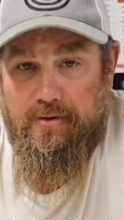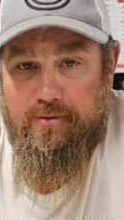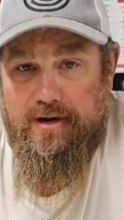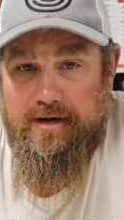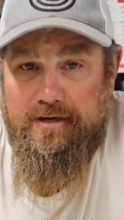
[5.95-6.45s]

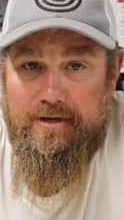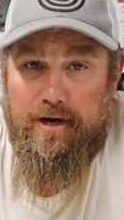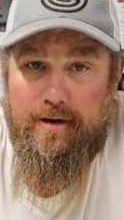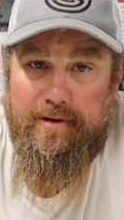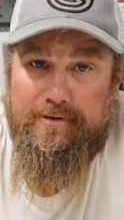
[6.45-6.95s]
We're going to
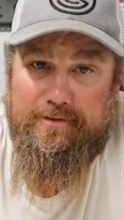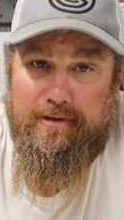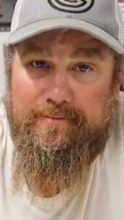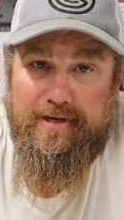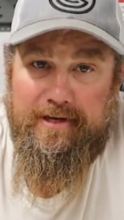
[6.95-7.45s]
talk about
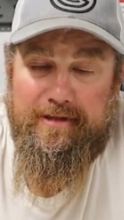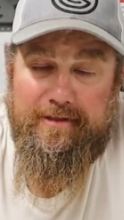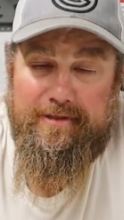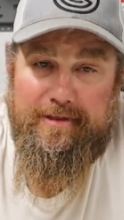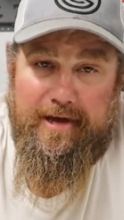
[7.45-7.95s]

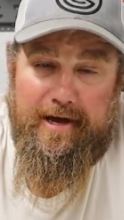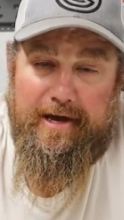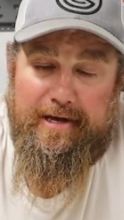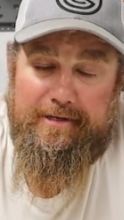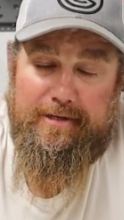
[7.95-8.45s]
something
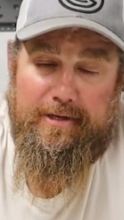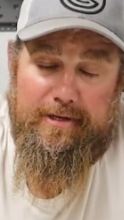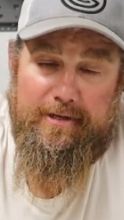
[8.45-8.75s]
that